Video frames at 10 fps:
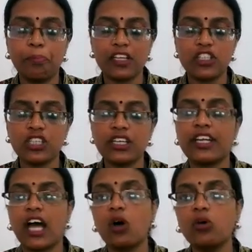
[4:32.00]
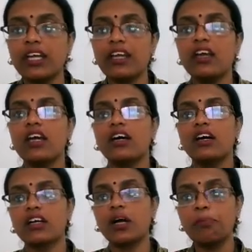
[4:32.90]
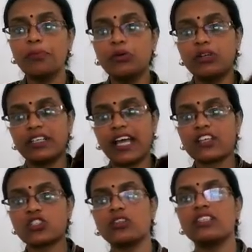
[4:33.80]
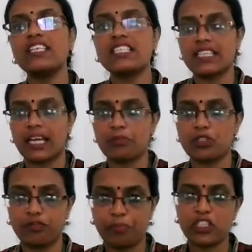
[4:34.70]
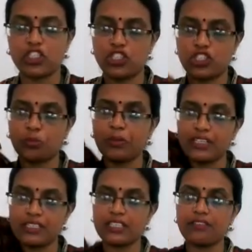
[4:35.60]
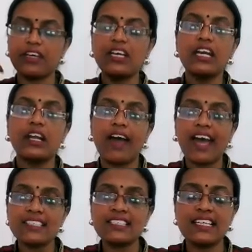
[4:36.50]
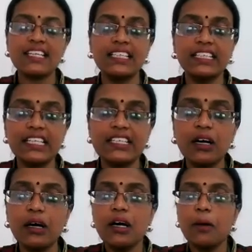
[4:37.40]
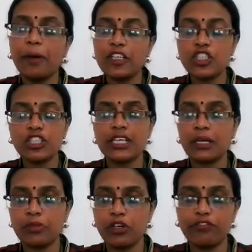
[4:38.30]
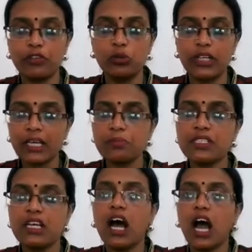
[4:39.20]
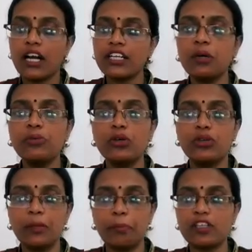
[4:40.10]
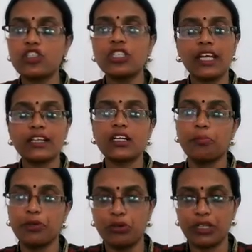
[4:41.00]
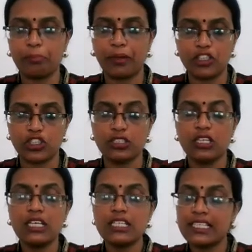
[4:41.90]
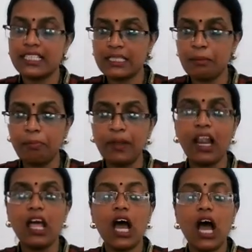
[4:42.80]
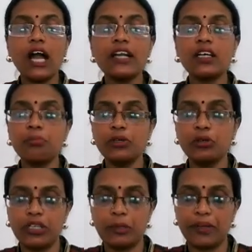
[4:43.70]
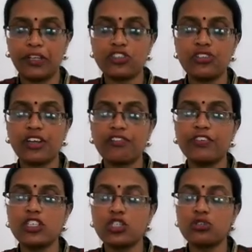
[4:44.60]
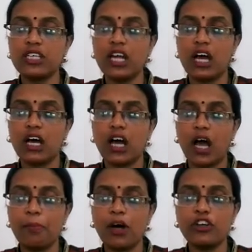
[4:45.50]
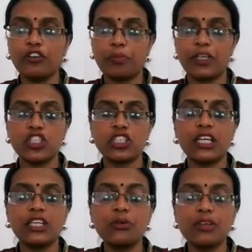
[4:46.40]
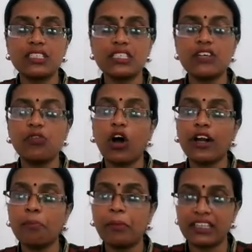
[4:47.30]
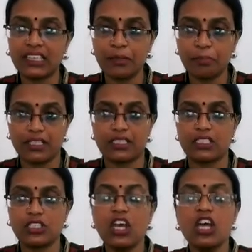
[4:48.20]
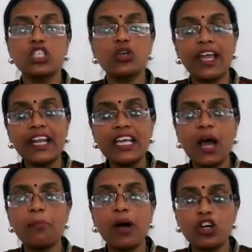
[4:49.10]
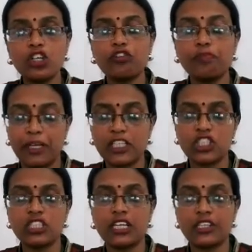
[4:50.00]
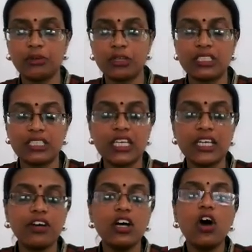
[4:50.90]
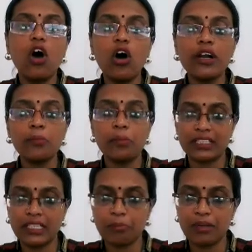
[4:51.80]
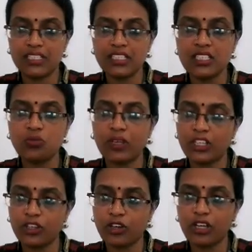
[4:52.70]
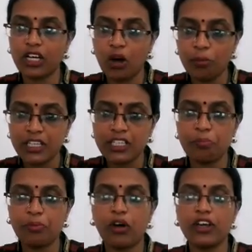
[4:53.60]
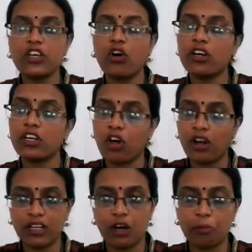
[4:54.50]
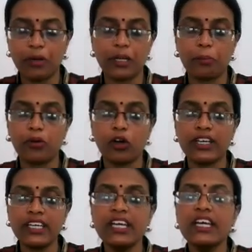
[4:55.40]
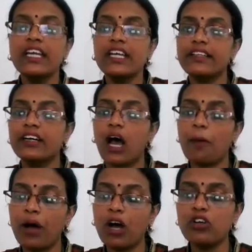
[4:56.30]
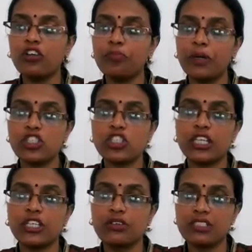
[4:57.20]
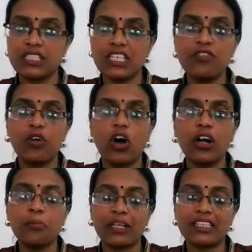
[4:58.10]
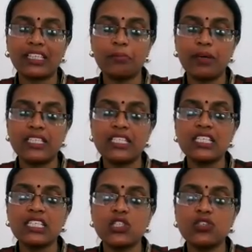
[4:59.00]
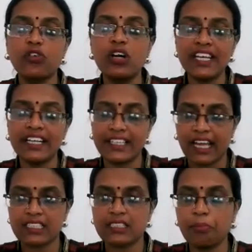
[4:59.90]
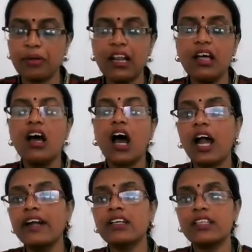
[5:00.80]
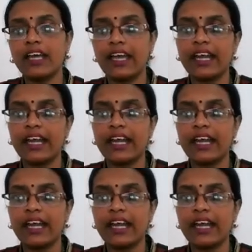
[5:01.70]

the pension and how they compute tax on these types of pensions to be received. Now, as seen earlier, pension can be of two types: uncommuted pension and commuted pension. In simple, uncommuted pension refers to the amount of pension that you receive on a monthly basis. So any amount of pension that you receive on a monthly basis, whether you're a government employee or a non-government employee, the amount of pension that you receive on a monthly basis is fully taxable under the